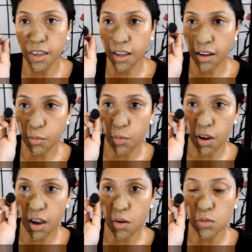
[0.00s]
in a
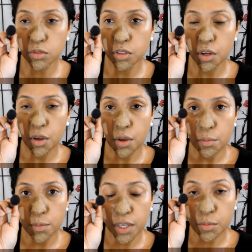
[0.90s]
round
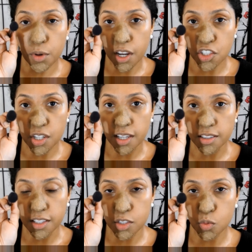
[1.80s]
big brush
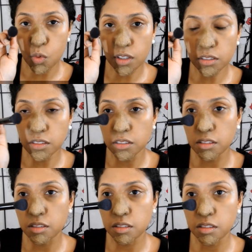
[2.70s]
like this one,
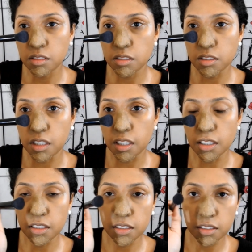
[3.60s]
see,